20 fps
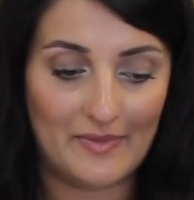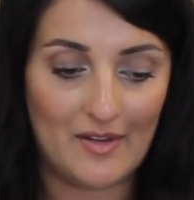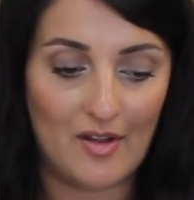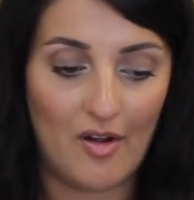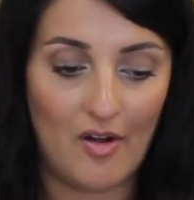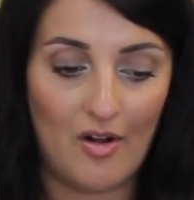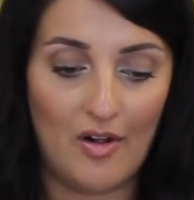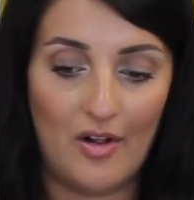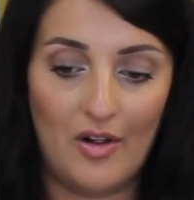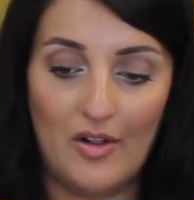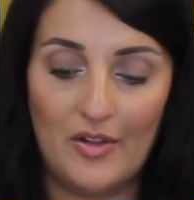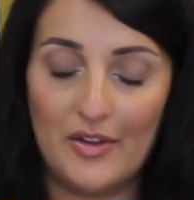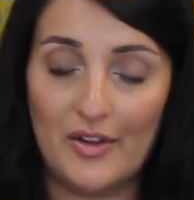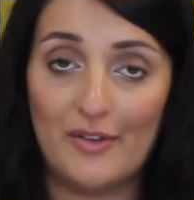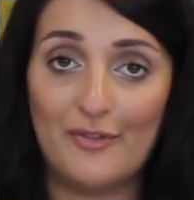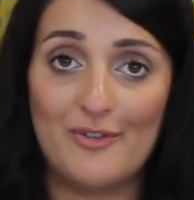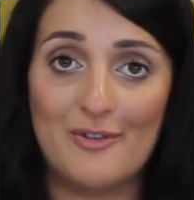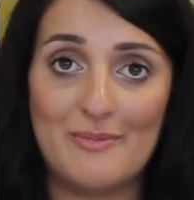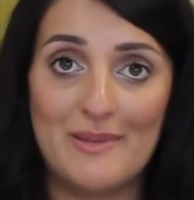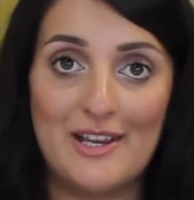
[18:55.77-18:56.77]
all the
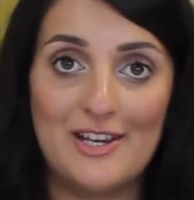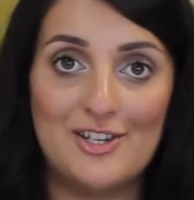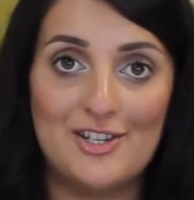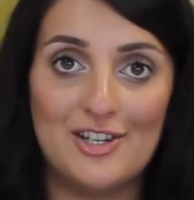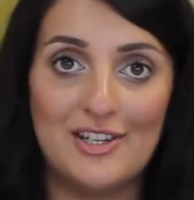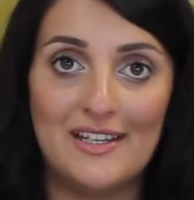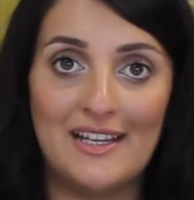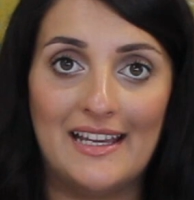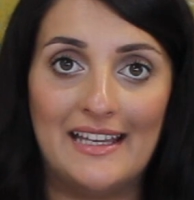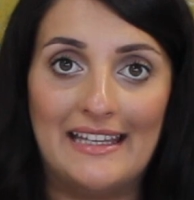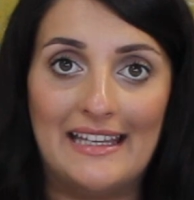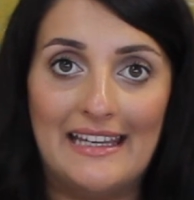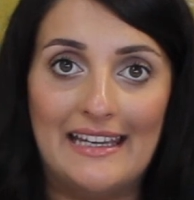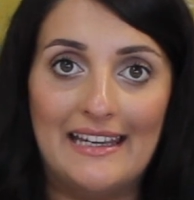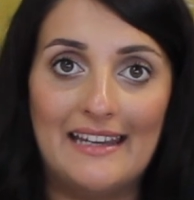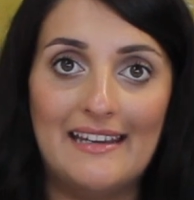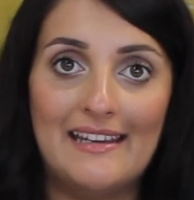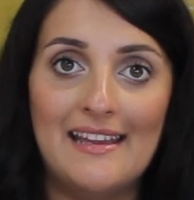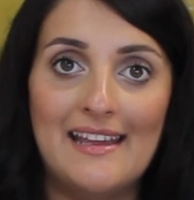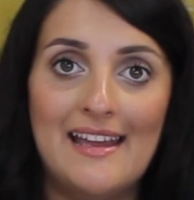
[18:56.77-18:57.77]
information I
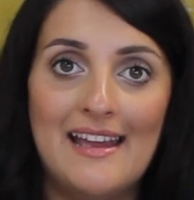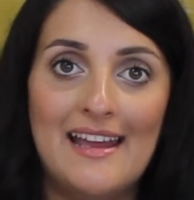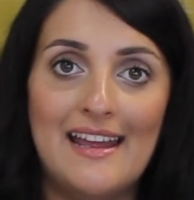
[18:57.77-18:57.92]
need,